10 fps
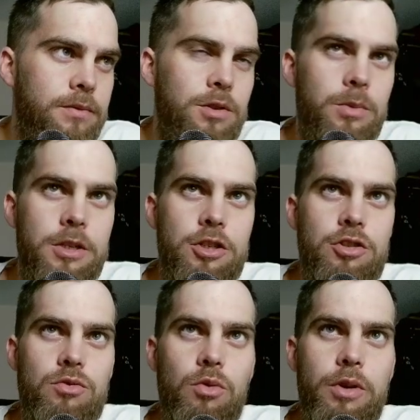So we're
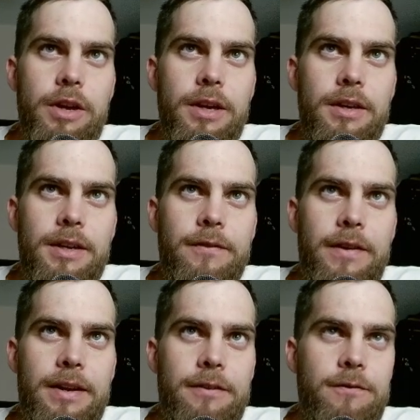destroying a
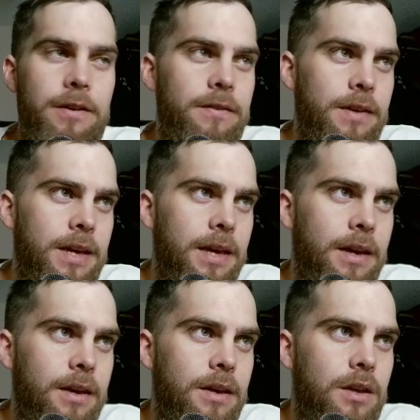defender in front of the
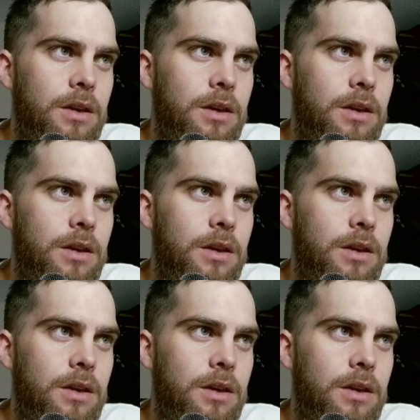king.